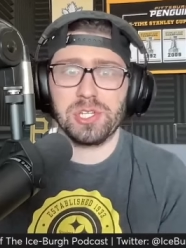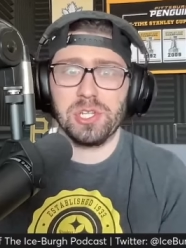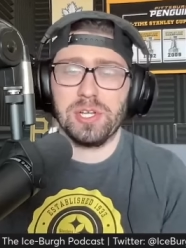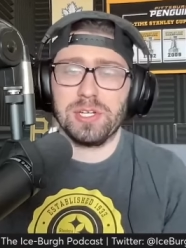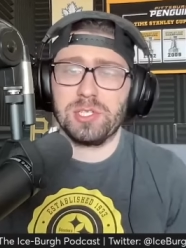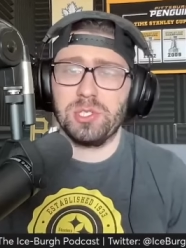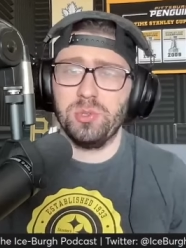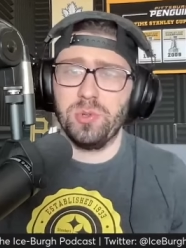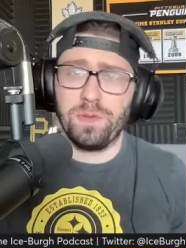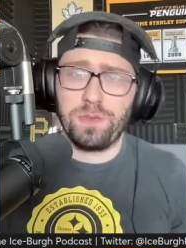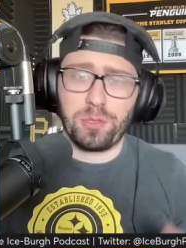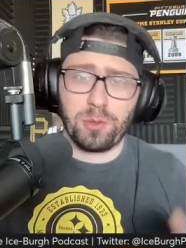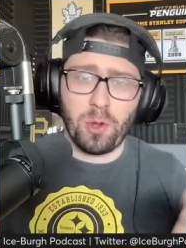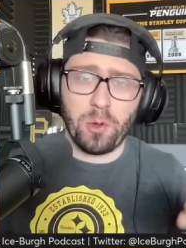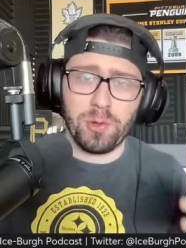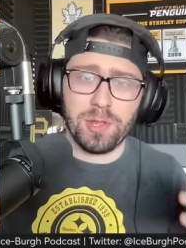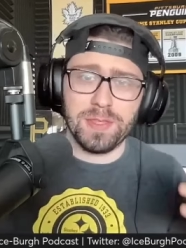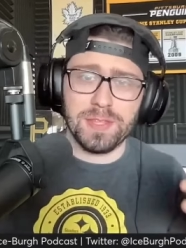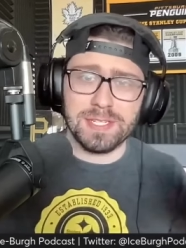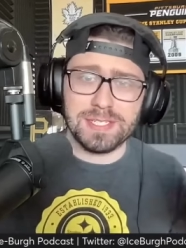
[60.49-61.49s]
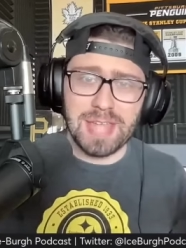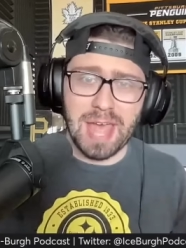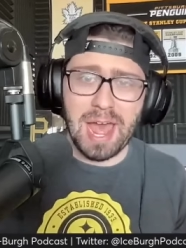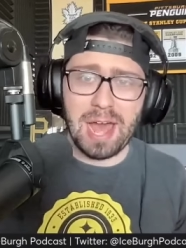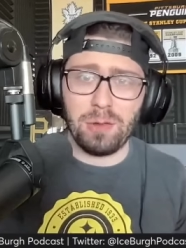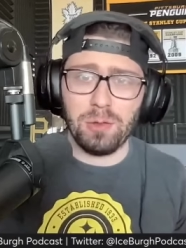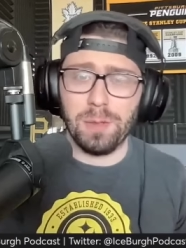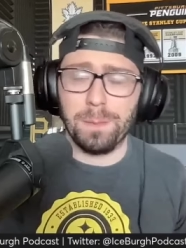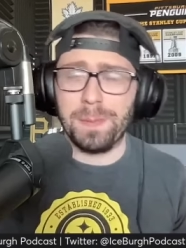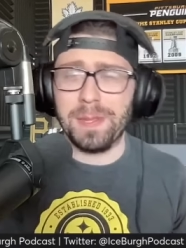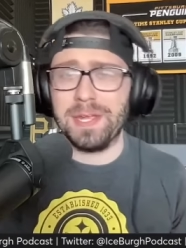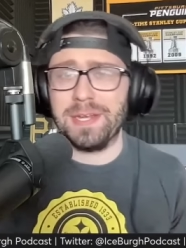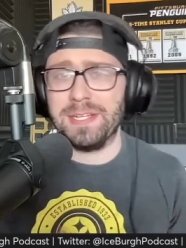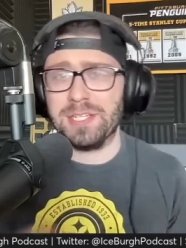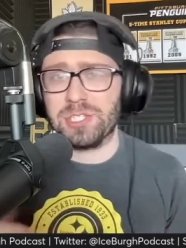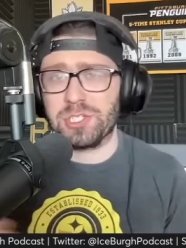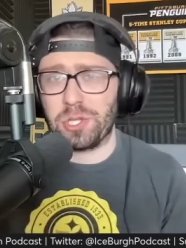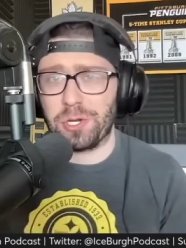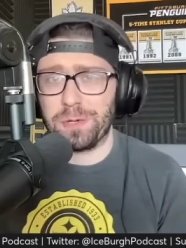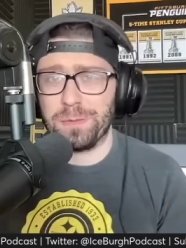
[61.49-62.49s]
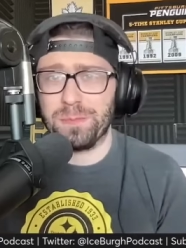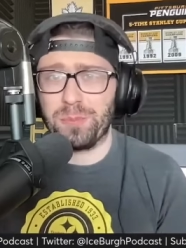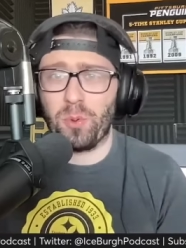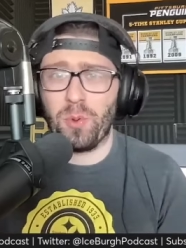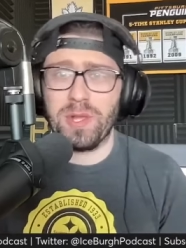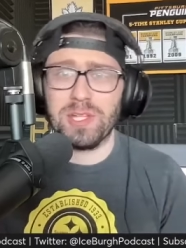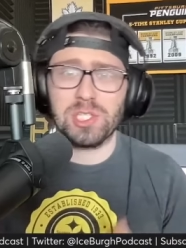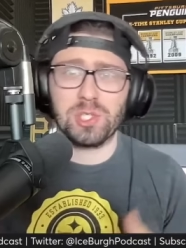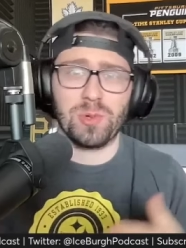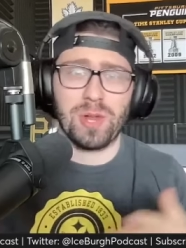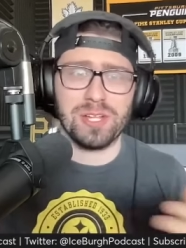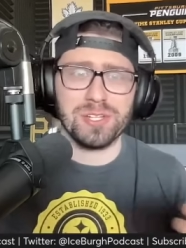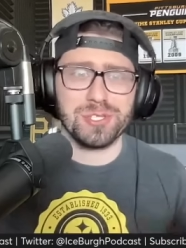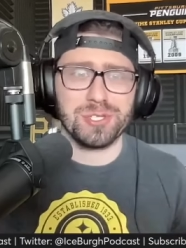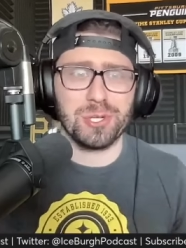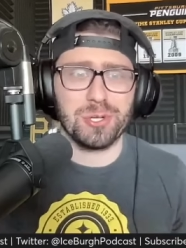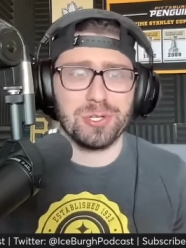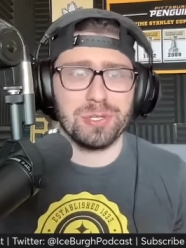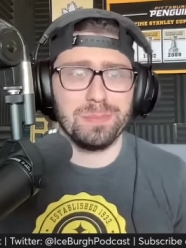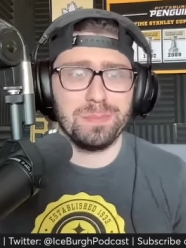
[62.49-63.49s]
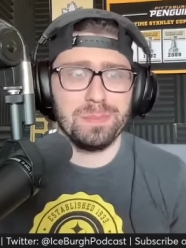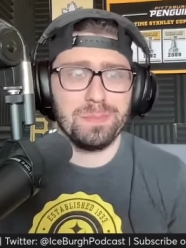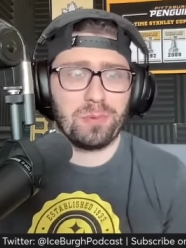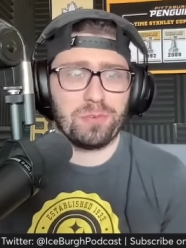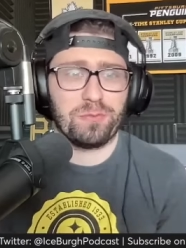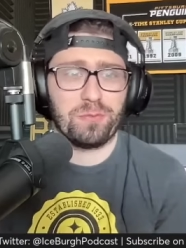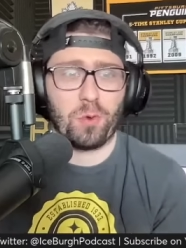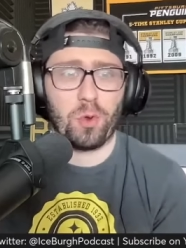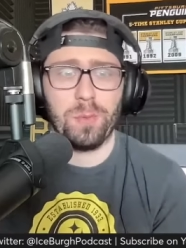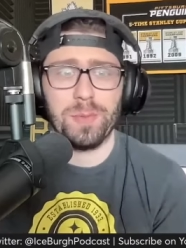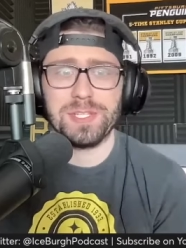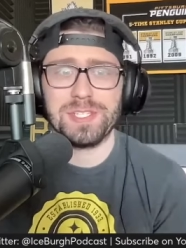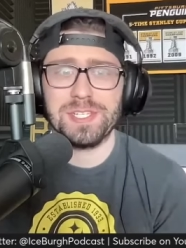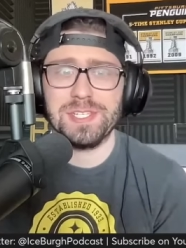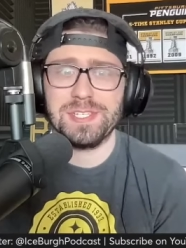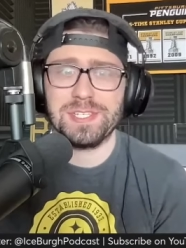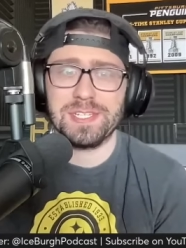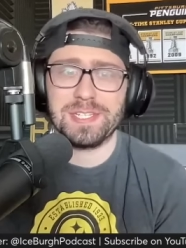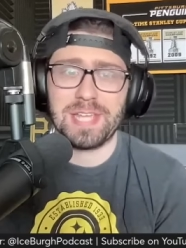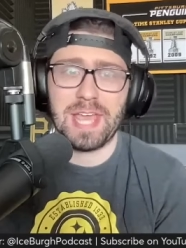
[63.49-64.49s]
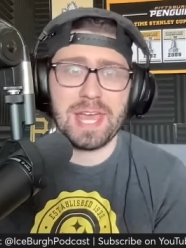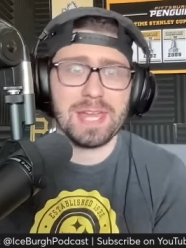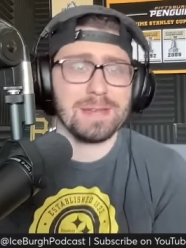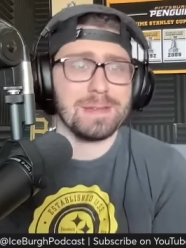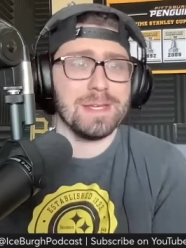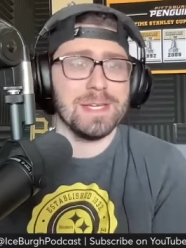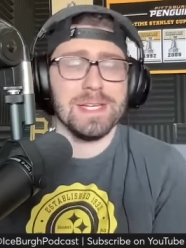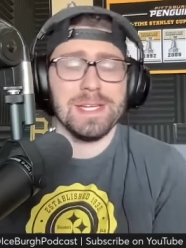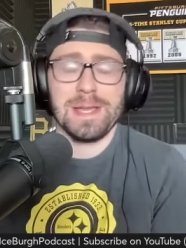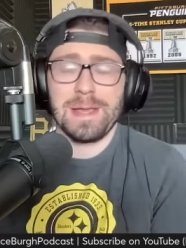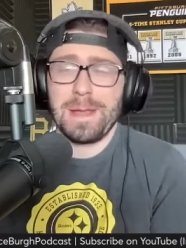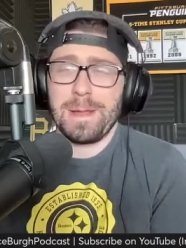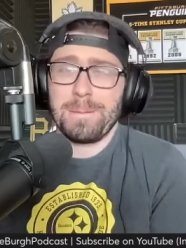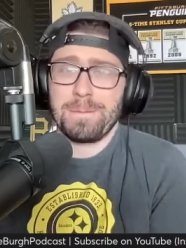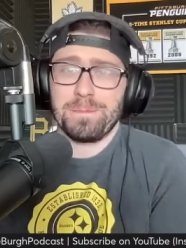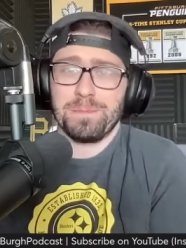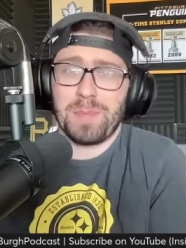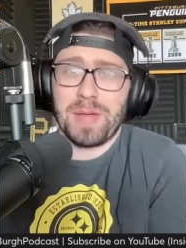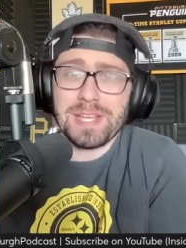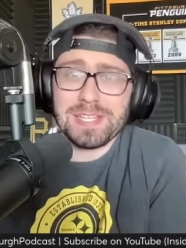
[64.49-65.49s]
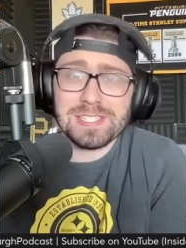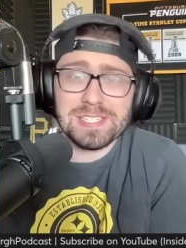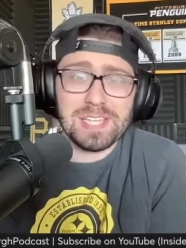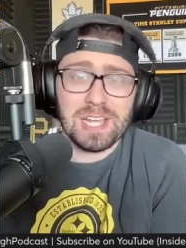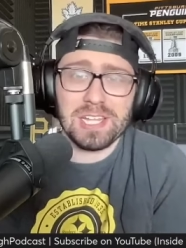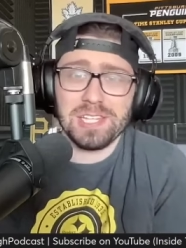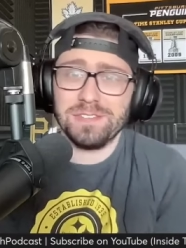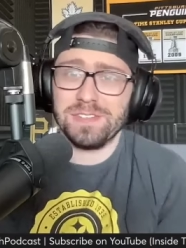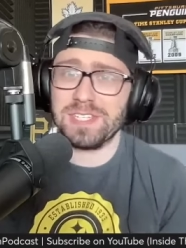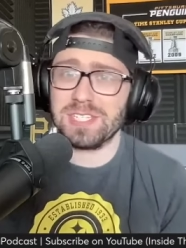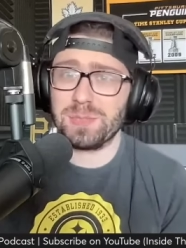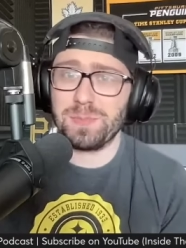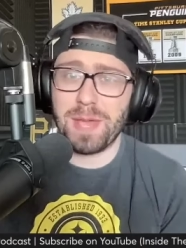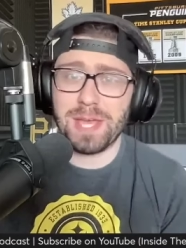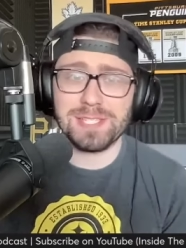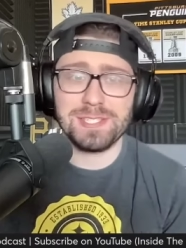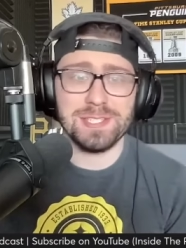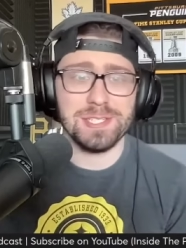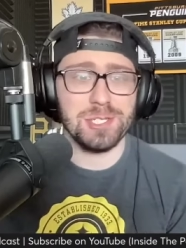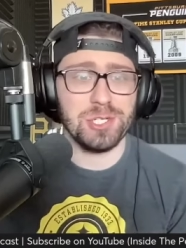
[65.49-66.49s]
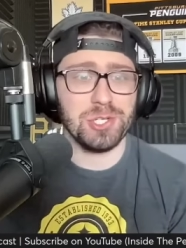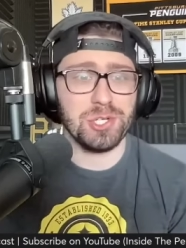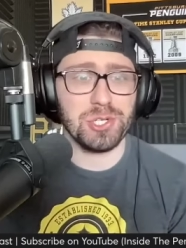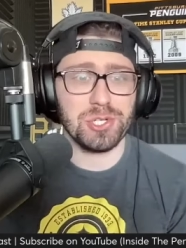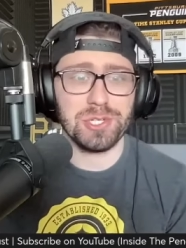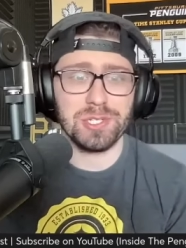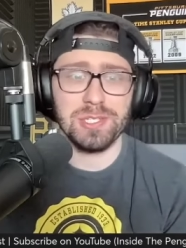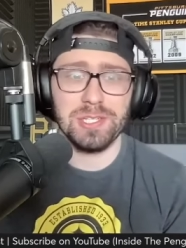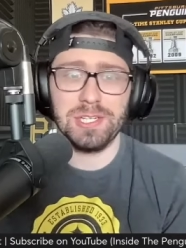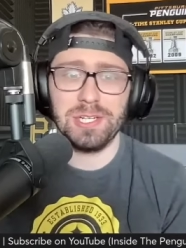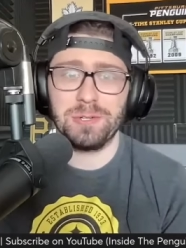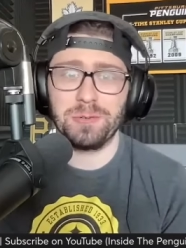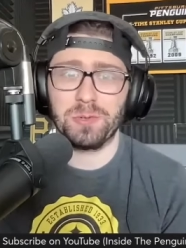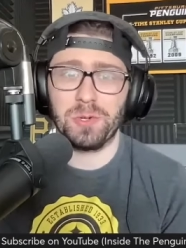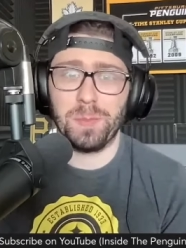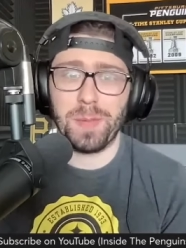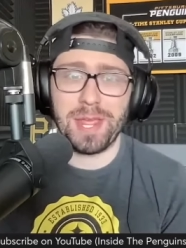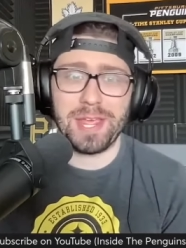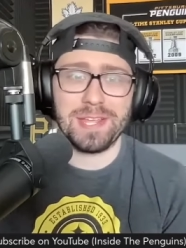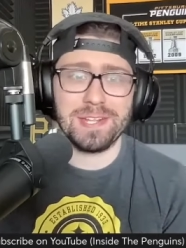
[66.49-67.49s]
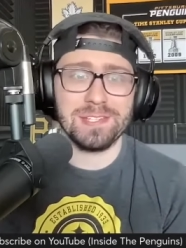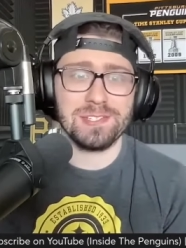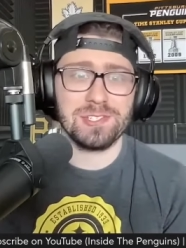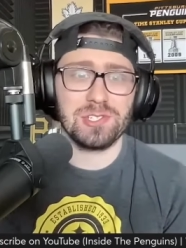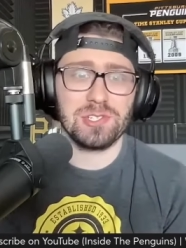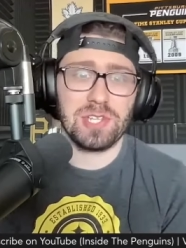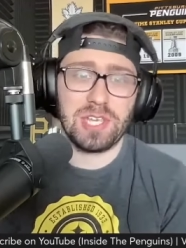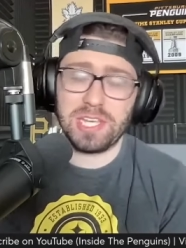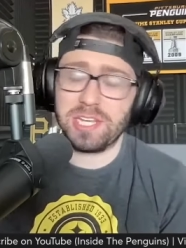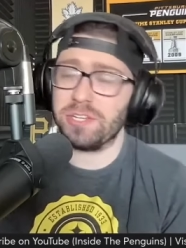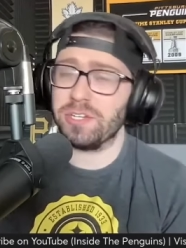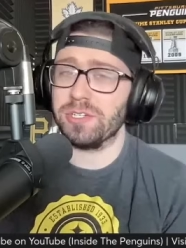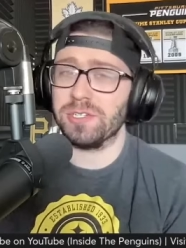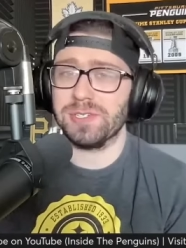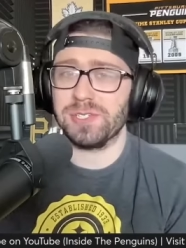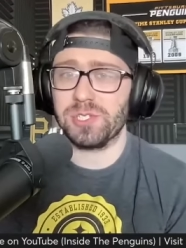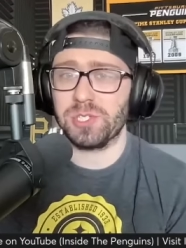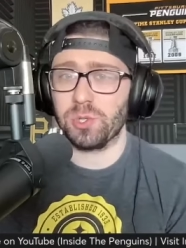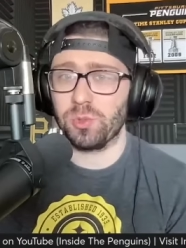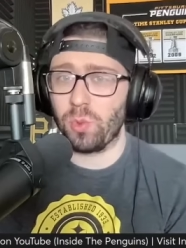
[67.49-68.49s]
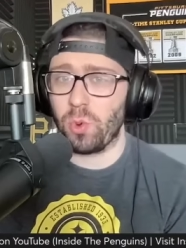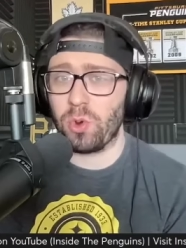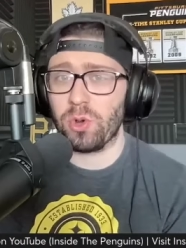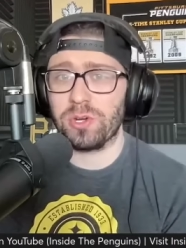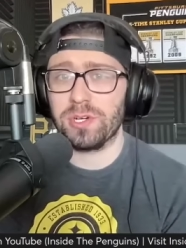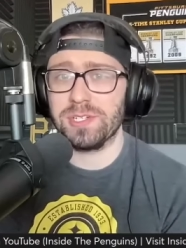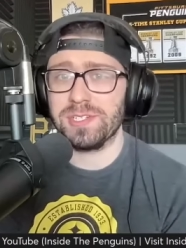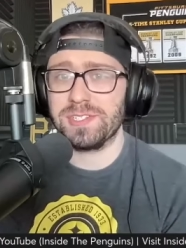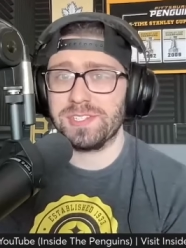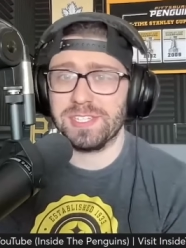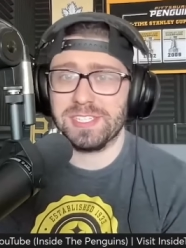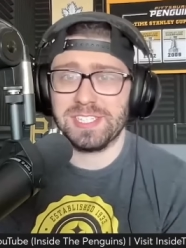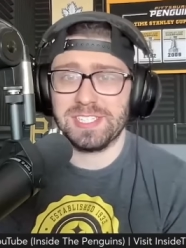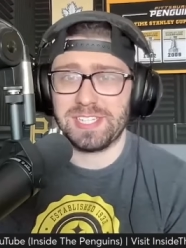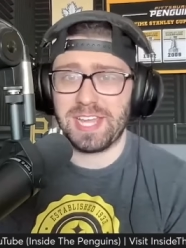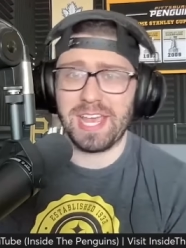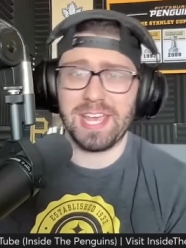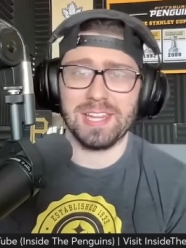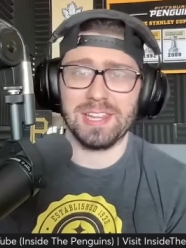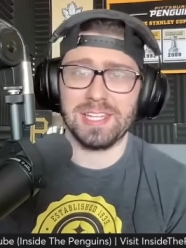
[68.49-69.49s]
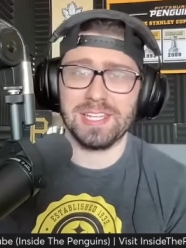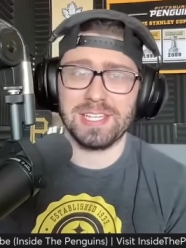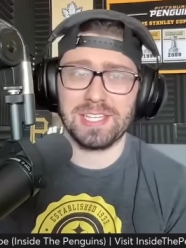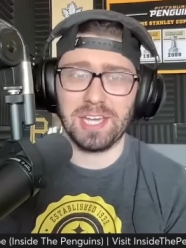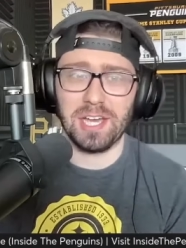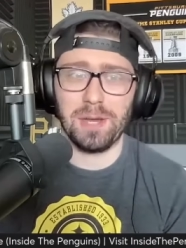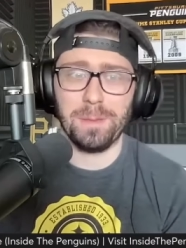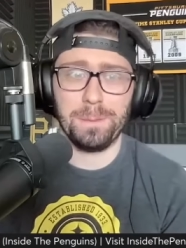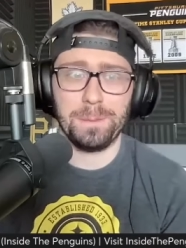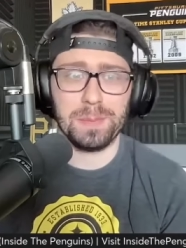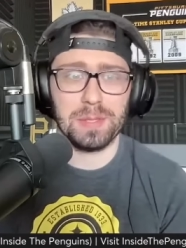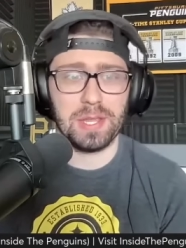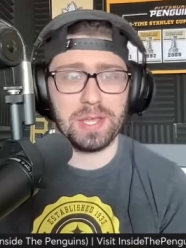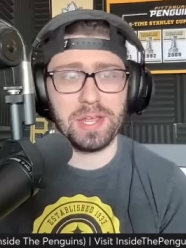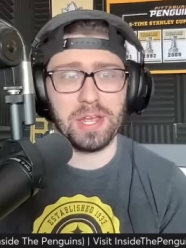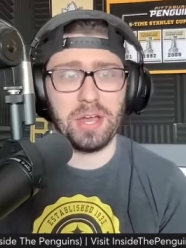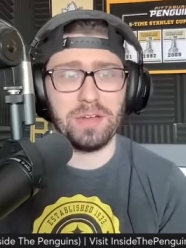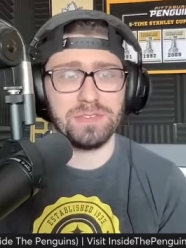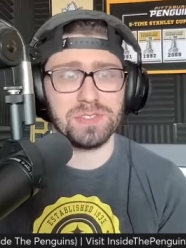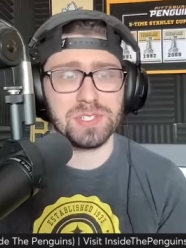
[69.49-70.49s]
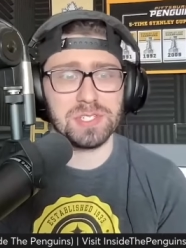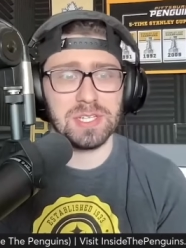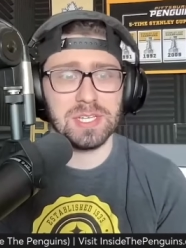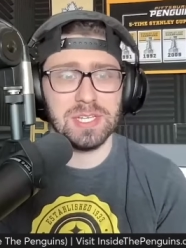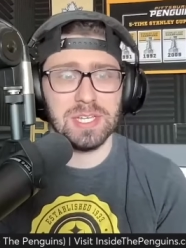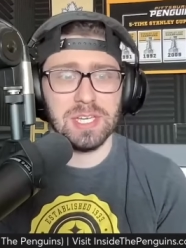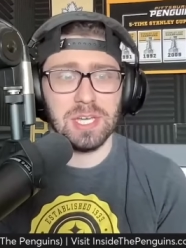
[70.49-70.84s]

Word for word: look to have thrown in the towel a bit at certain points throughout certain performances. And yet, Mike Sullivan's message remains geared towards the Stanley Cup playoffs.